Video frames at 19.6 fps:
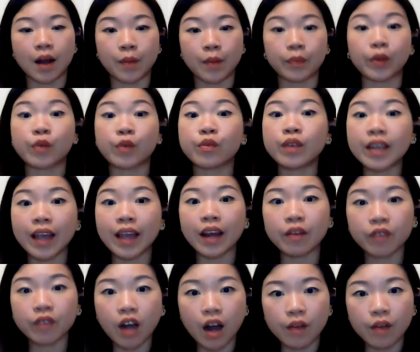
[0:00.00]
creative
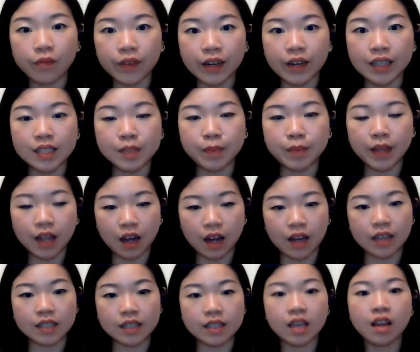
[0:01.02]
confidence,
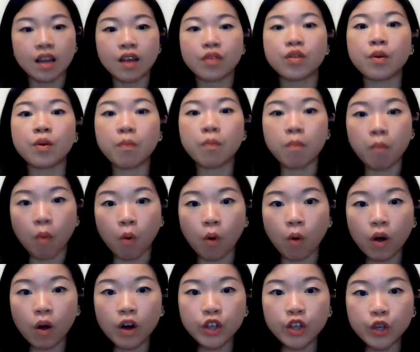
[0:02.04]
because the
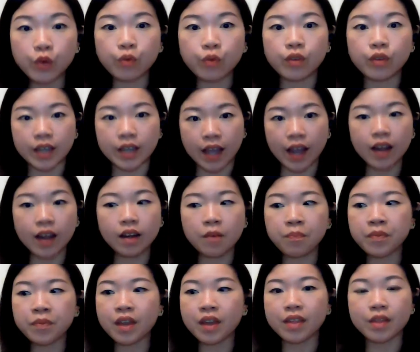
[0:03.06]
more you create,
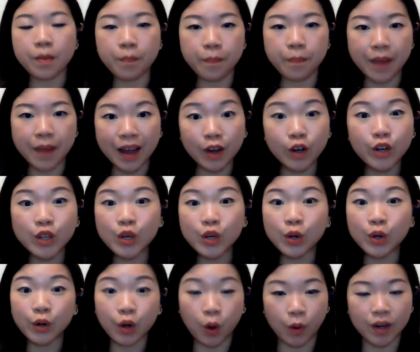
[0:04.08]
the better you're
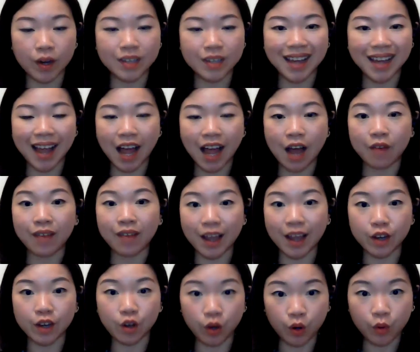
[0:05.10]
going to have at
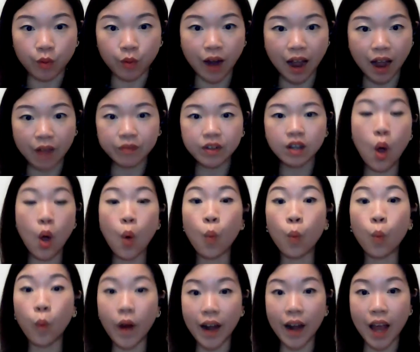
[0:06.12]
your craft.
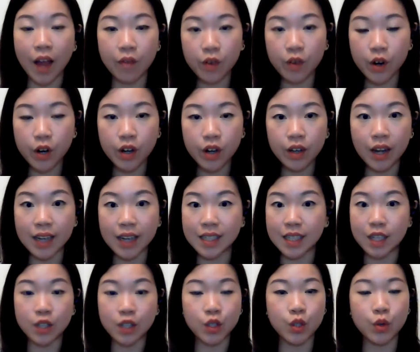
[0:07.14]
Whatever
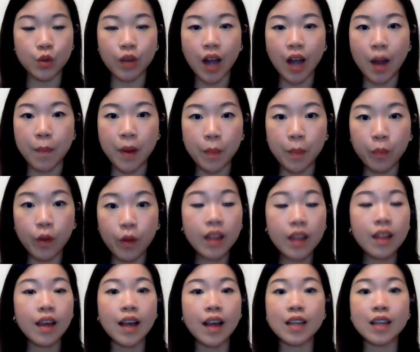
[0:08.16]
ideas you come up with,
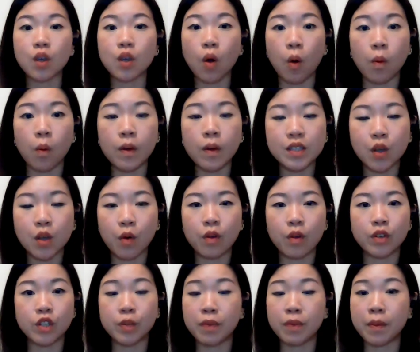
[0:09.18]
it's always going
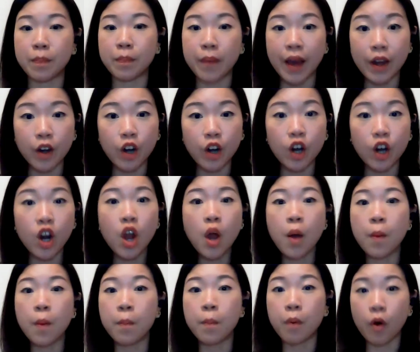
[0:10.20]
to be better,
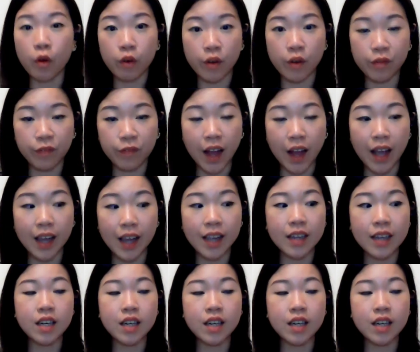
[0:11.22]
more refined,